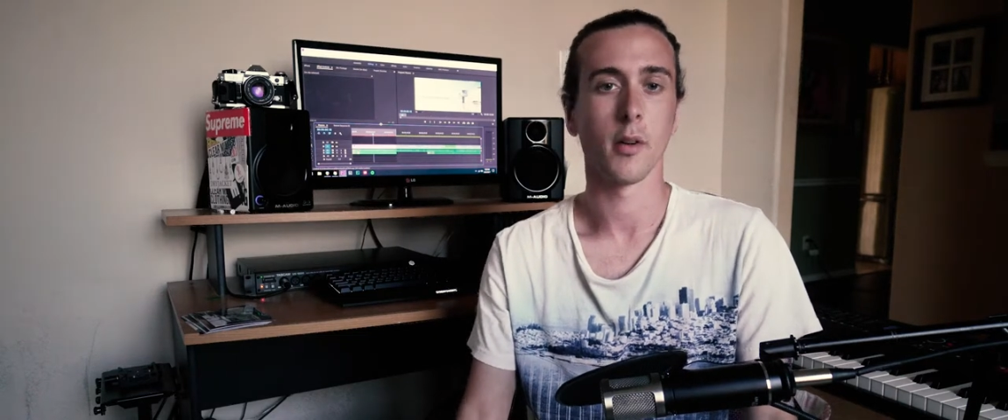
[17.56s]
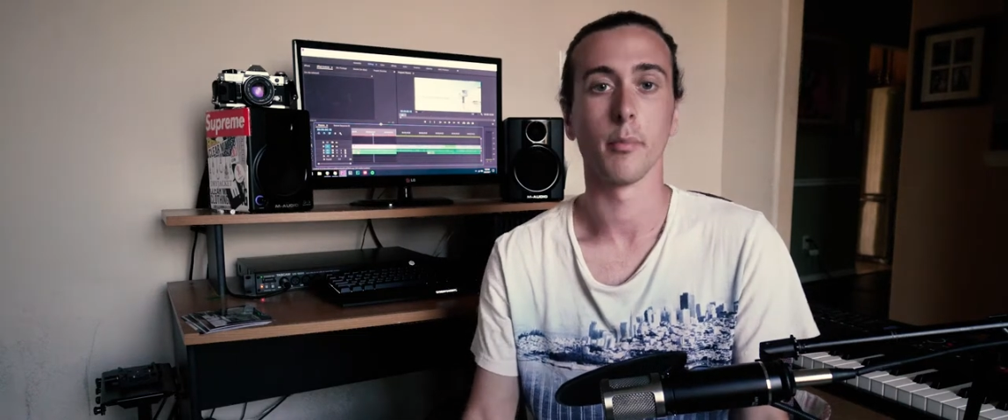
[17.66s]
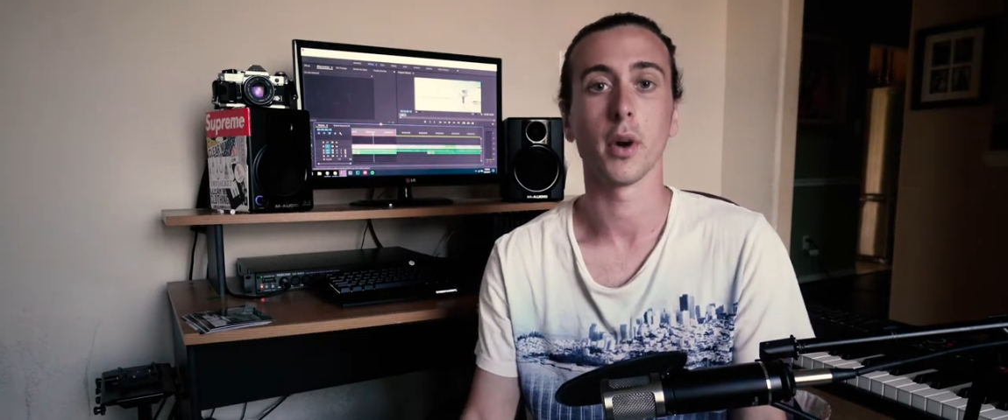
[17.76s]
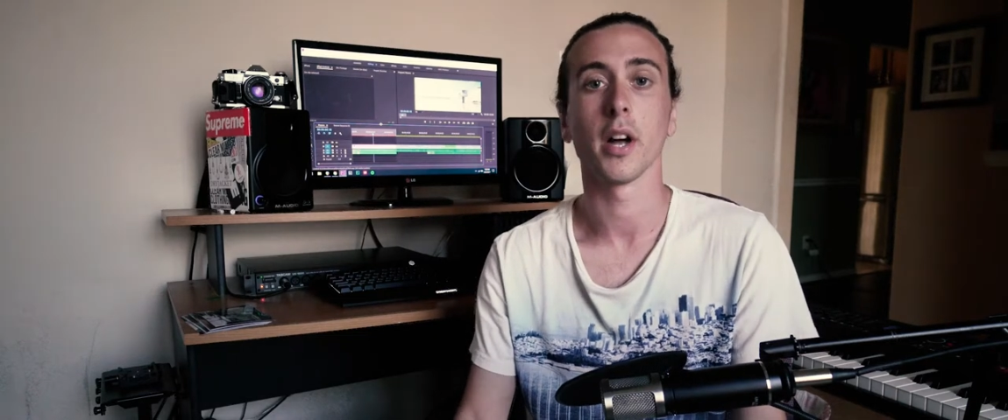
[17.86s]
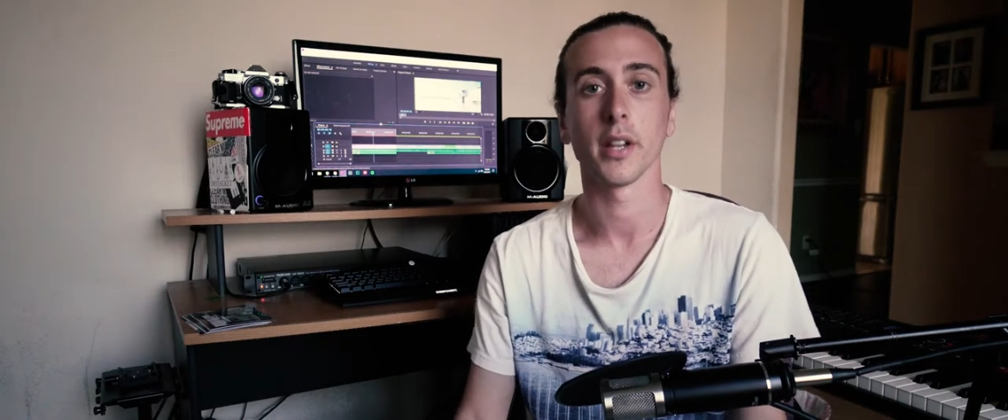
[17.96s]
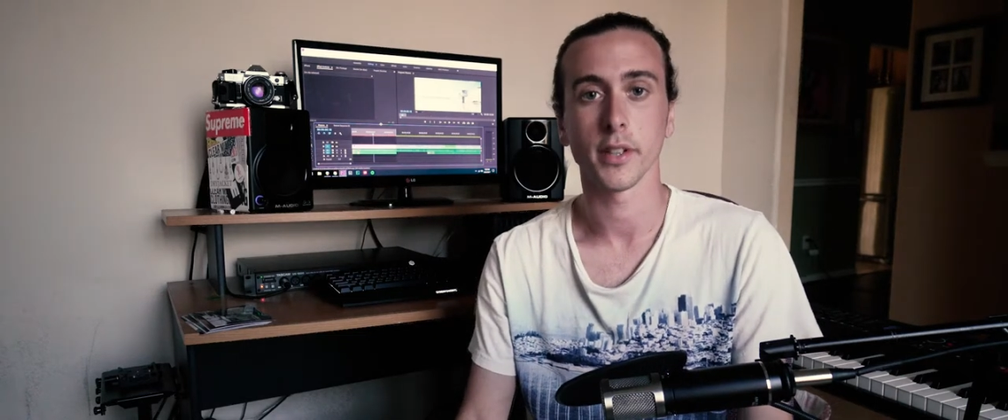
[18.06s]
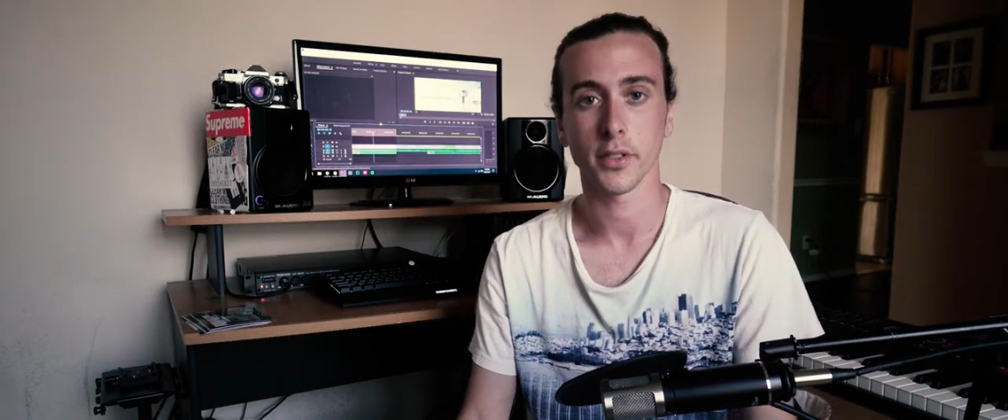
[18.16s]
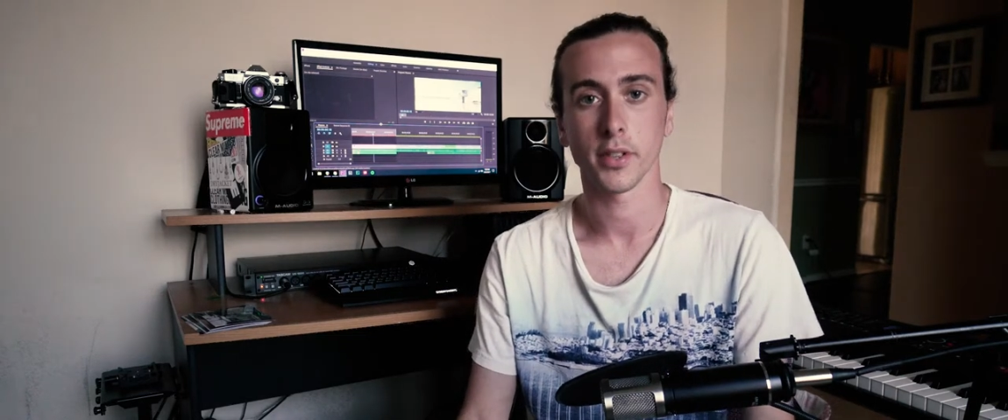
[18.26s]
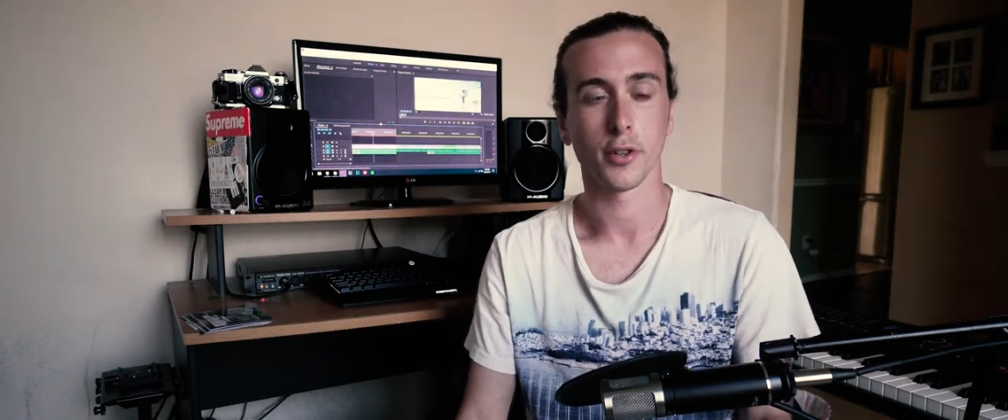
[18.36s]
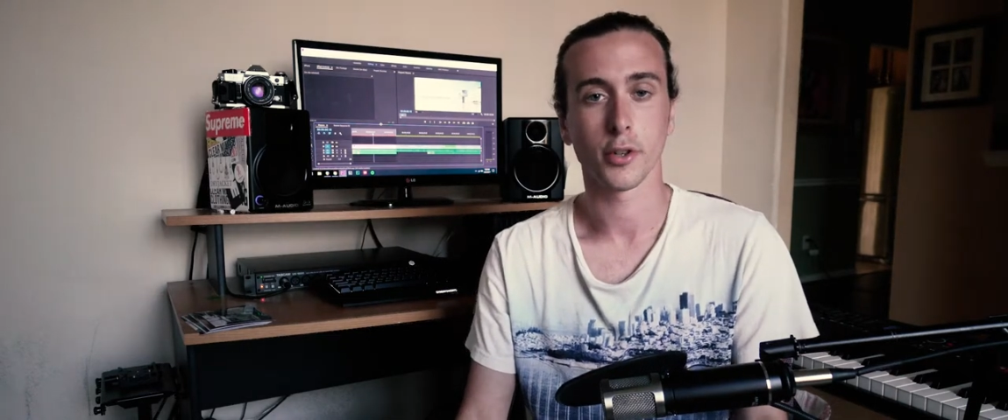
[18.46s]
But
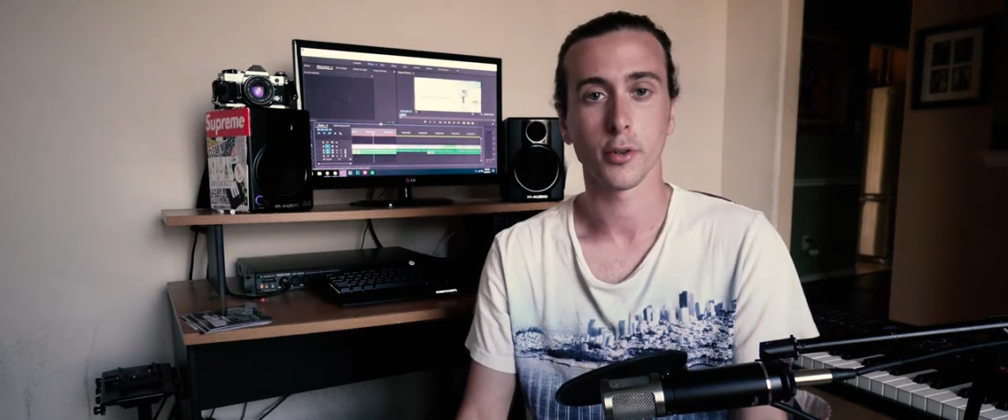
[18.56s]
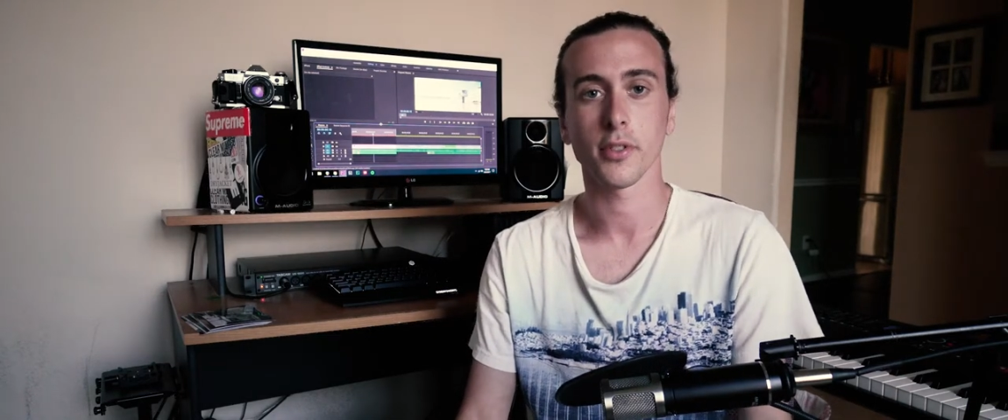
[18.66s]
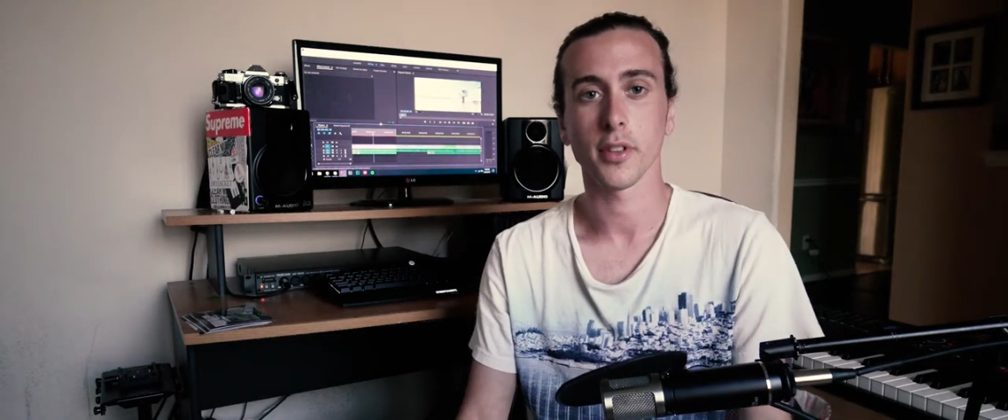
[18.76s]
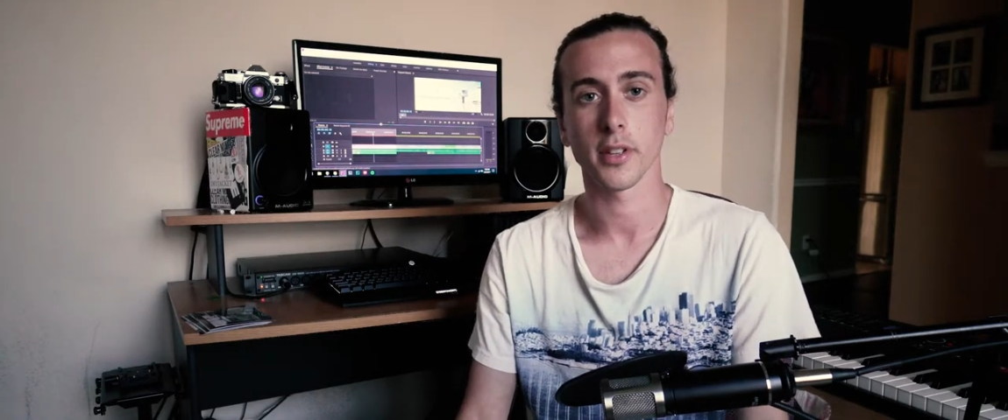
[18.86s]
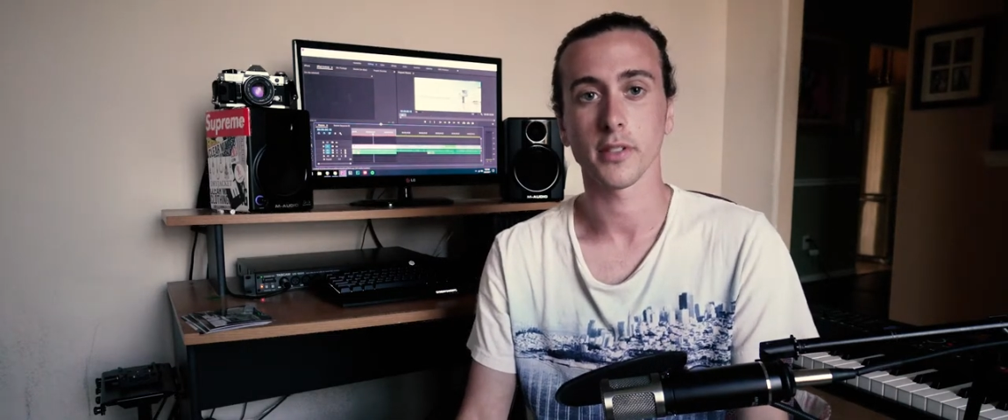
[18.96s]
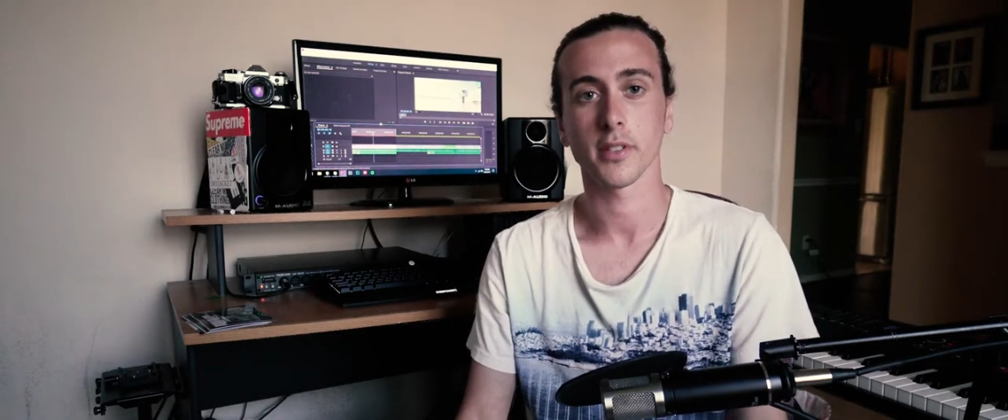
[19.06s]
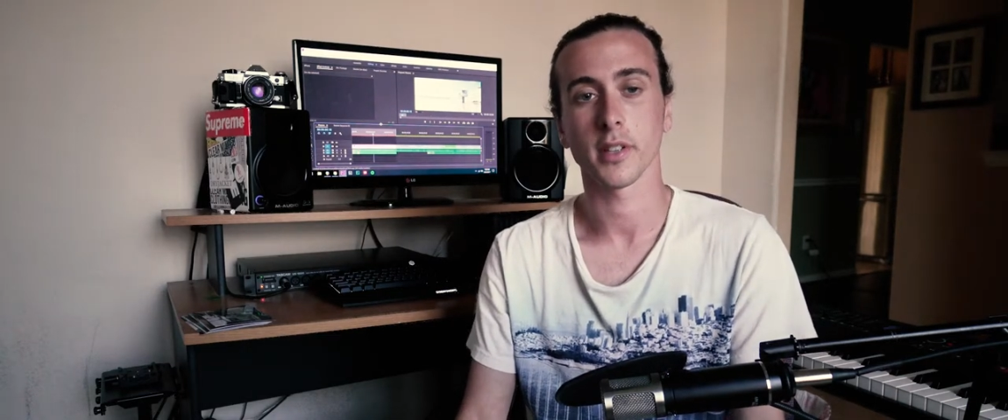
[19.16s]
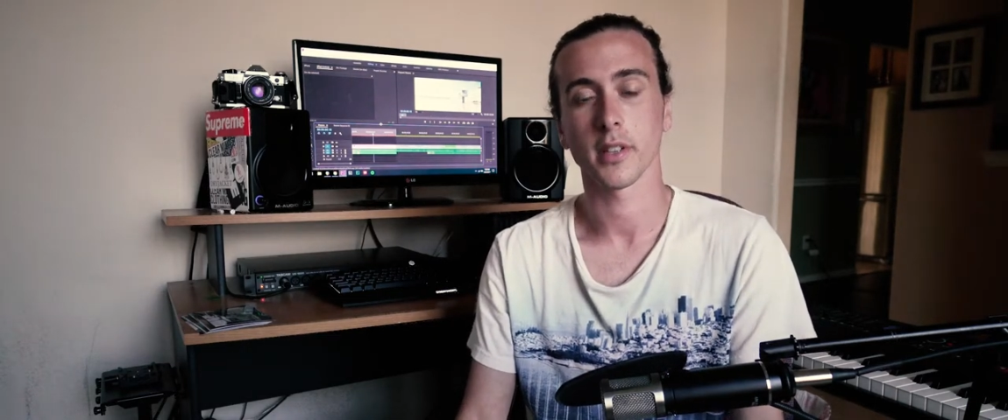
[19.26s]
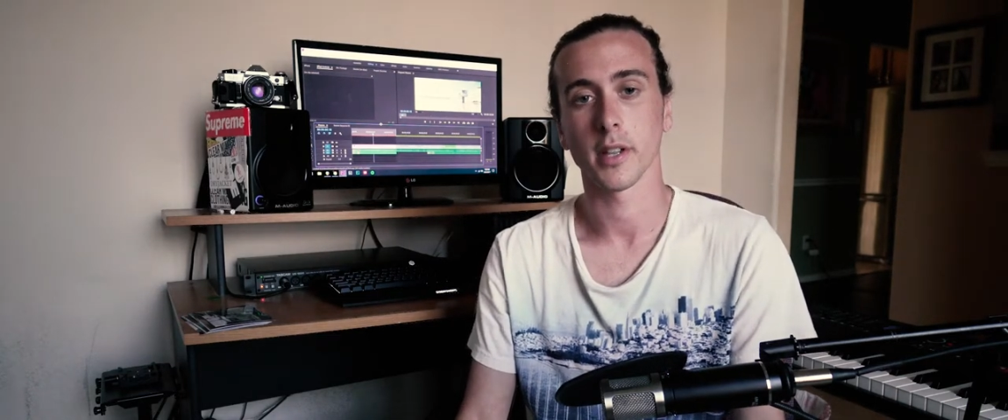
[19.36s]
the truth is,